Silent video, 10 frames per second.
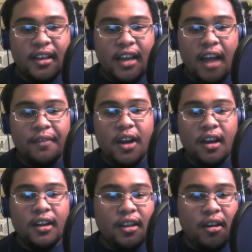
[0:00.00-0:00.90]
I've got
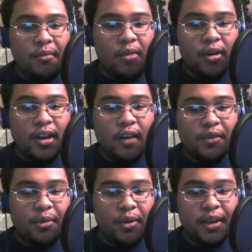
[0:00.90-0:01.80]
a little more
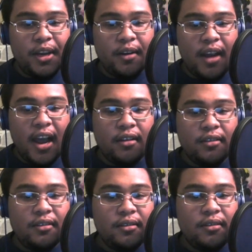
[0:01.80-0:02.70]
comfortable here out
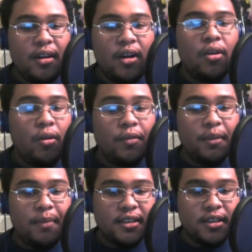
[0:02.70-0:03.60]
over the
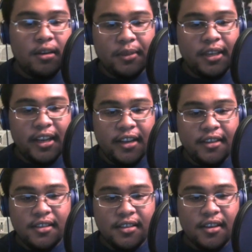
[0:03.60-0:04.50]
past couple of
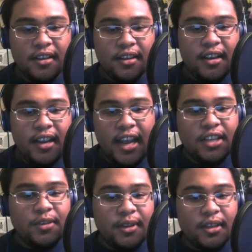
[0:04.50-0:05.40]
days.
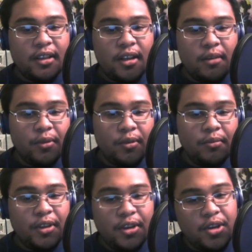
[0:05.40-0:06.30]
Entering the club room,
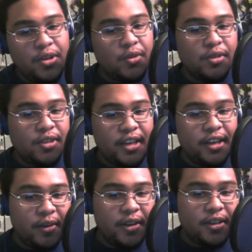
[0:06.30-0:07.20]
the usual scene
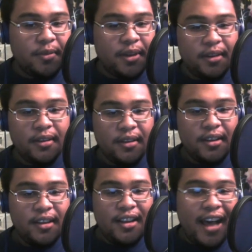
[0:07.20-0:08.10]
greets me.
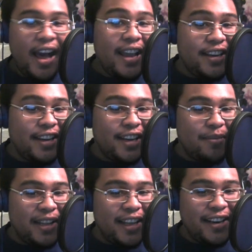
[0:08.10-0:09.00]
Hi, Yigida
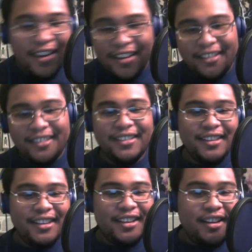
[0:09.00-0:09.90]
Millennia.
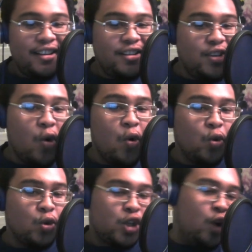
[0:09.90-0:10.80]
Yo,
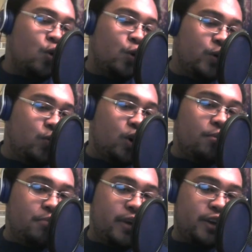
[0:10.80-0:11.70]
Sayori, what
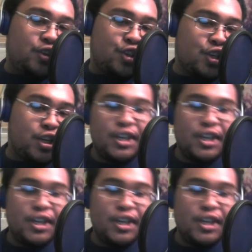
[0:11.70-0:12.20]
up, bitch?